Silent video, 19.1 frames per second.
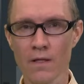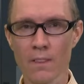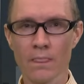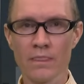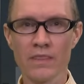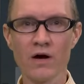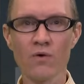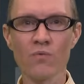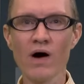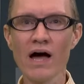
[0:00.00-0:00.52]

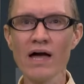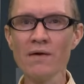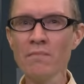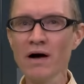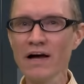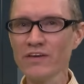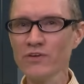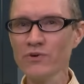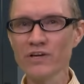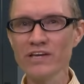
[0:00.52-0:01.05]
Now, why
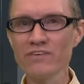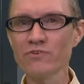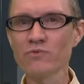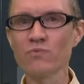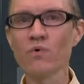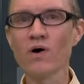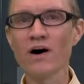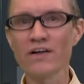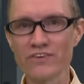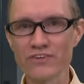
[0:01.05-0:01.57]
might you even
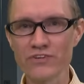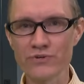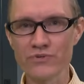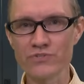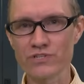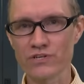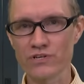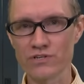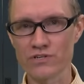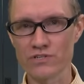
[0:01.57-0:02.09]
want to use
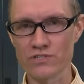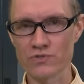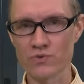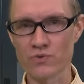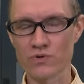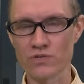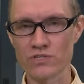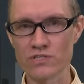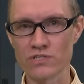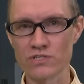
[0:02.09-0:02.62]
current
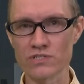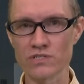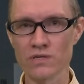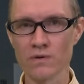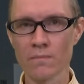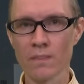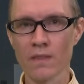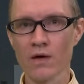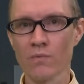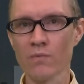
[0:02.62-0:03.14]
sources?
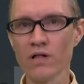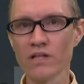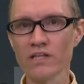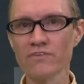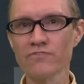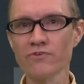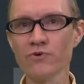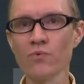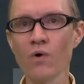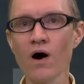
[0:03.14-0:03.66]
Well,
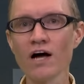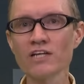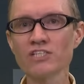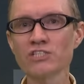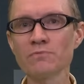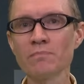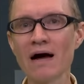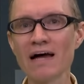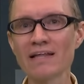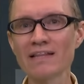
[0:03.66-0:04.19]
if you
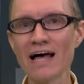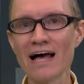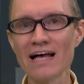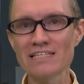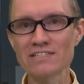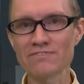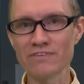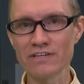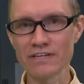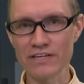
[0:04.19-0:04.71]
watched my
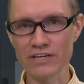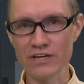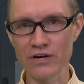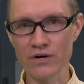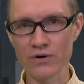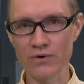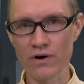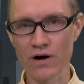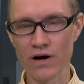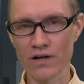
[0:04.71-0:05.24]
last
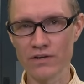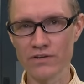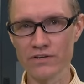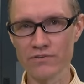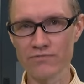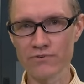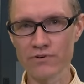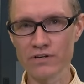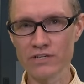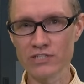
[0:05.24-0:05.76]
video on
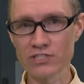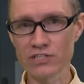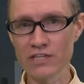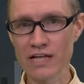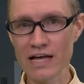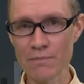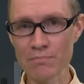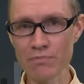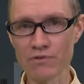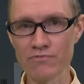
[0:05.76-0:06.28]
differential
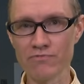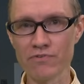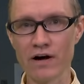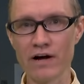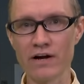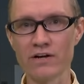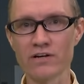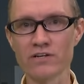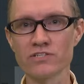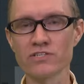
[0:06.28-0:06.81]

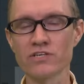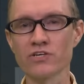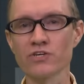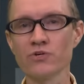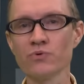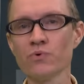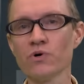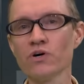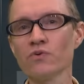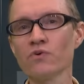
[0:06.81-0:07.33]
amplifiers, you
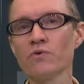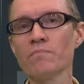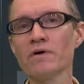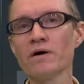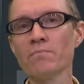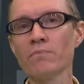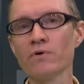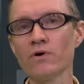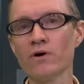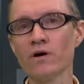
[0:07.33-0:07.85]
will
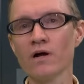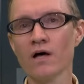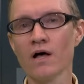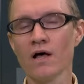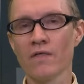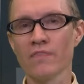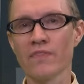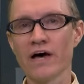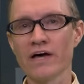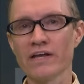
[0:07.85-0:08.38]
remember
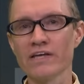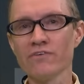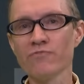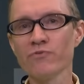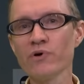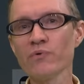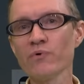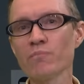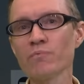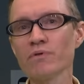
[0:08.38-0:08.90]
that if
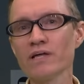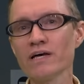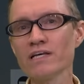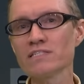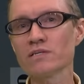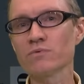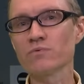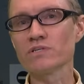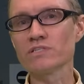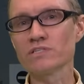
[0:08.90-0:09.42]
we replace
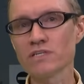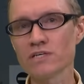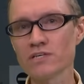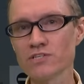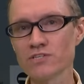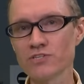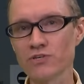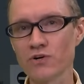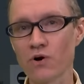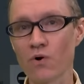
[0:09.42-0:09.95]
a
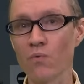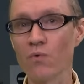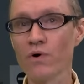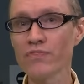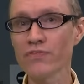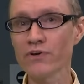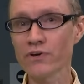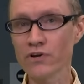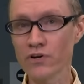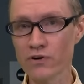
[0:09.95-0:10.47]
resistor
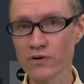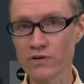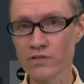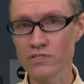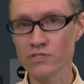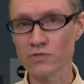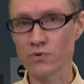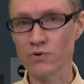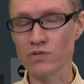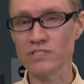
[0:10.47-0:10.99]
with a current
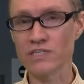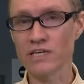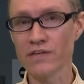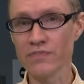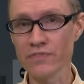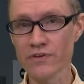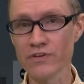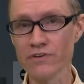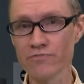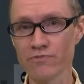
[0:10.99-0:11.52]
source in
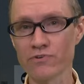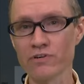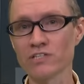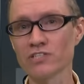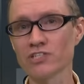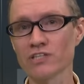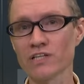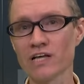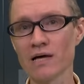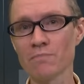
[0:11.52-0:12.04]
the
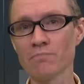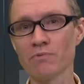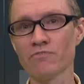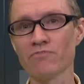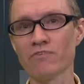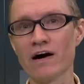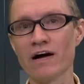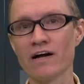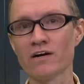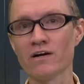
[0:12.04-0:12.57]
differential
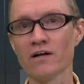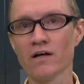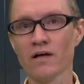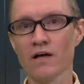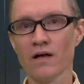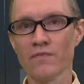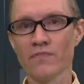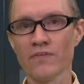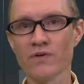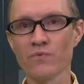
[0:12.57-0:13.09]
amplifier,
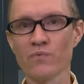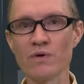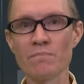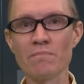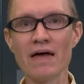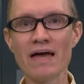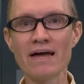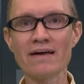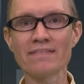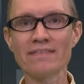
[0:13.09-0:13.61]
then we
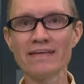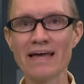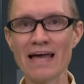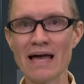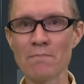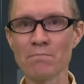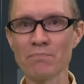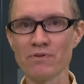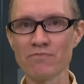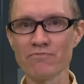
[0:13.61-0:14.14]
make the
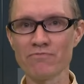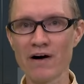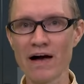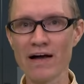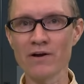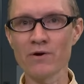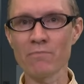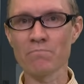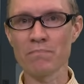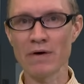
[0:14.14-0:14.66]

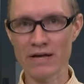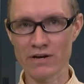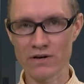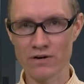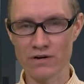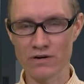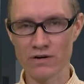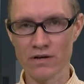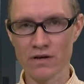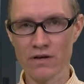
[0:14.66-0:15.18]
amplifier
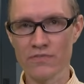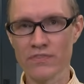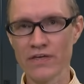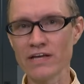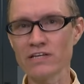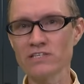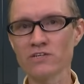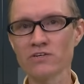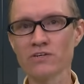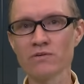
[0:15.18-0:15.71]
better.
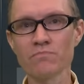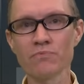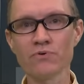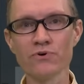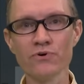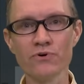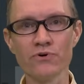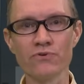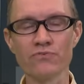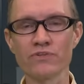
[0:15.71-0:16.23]
Things are
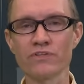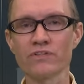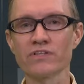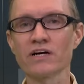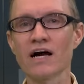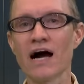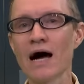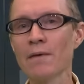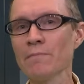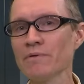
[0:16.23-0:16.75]
improved. The
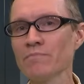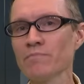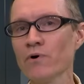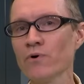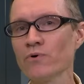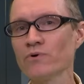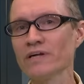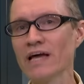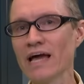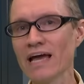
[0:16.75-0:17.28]
common
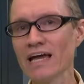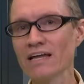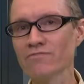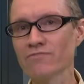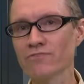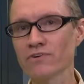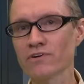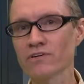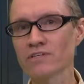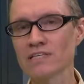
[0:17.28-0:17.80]
mode gain,
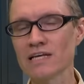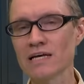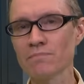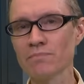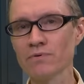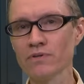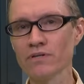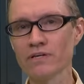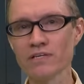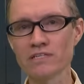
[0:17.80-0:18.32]
for
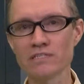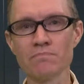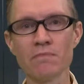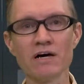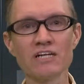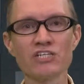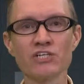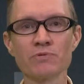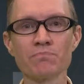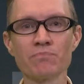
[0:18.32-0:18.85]
example, is
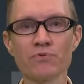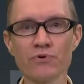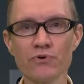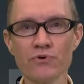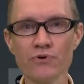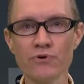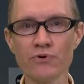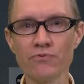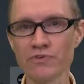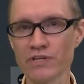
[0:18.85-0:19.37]
much
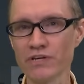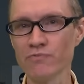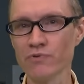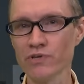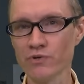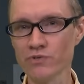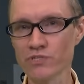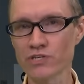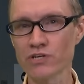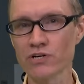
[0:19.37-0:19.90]
improved if we
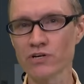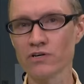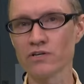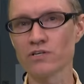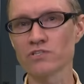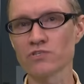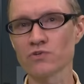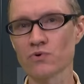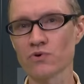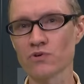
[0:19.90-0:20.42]
use a current
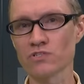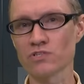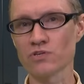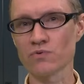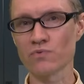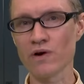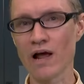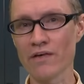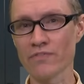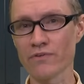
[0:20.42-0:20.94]
source
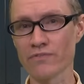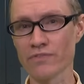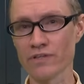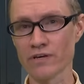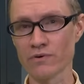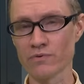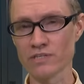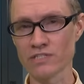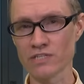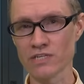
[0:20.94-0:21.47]
rather than
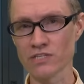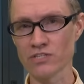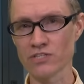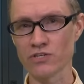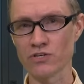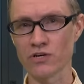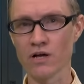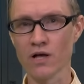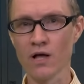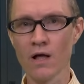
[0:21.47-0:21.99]
a
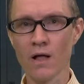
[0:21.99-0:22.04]
resistor.